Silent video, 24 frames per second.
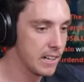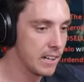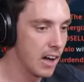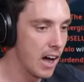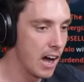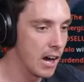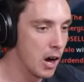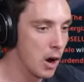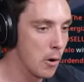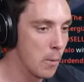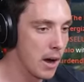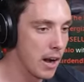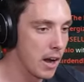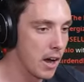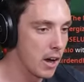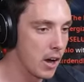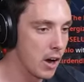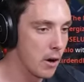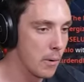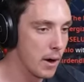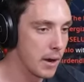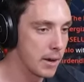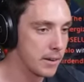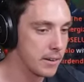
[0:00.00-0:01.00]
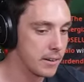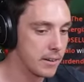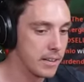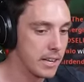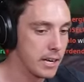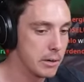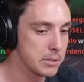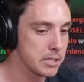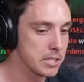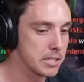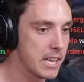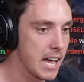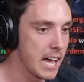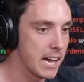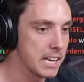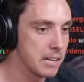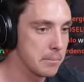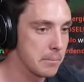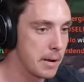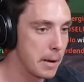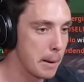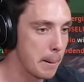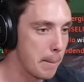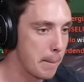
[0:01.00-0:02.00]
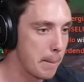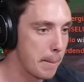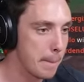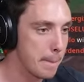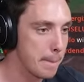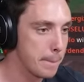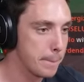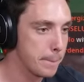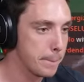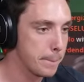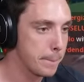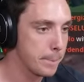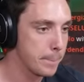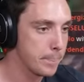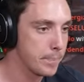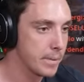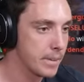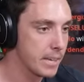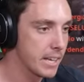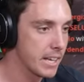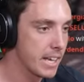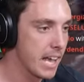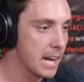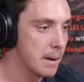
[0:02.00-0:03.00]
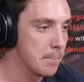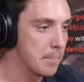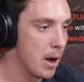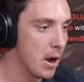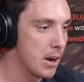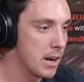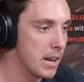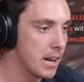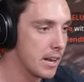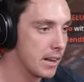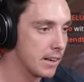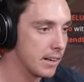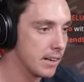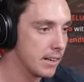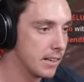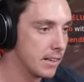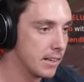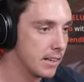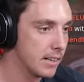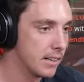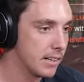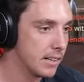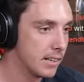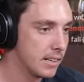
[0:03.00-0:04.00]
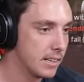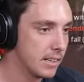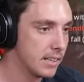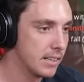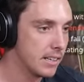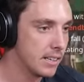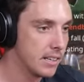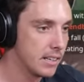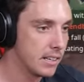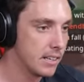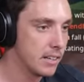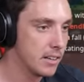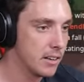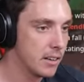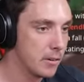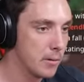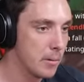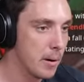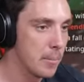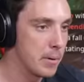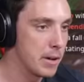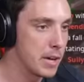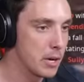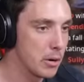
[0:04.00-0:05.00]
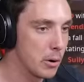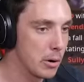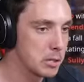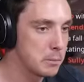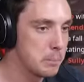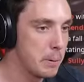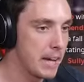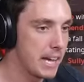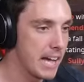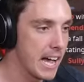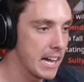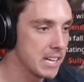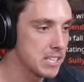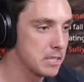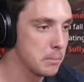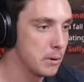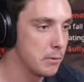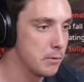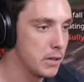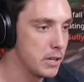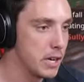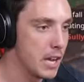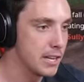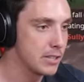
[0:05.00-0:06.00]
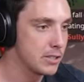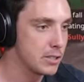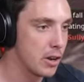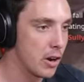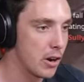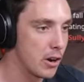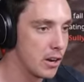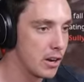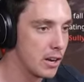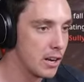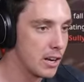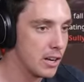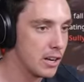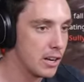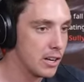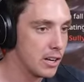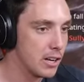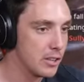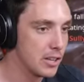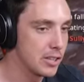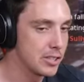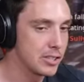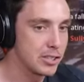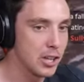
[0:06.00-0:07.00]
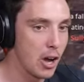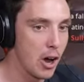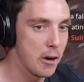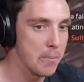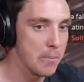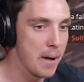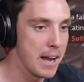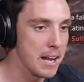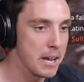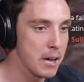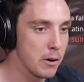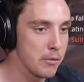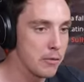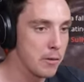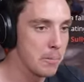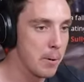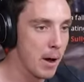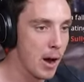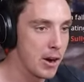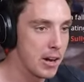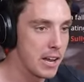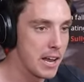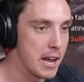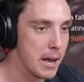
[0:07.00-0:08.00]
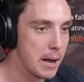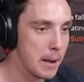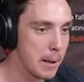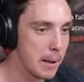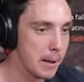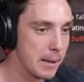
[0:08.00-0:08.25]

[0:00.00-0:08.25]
I got one. He was attacking me. Get him, Bodie. Remember, you can always pickaxe him if you need to. There's so many of them, Bodie.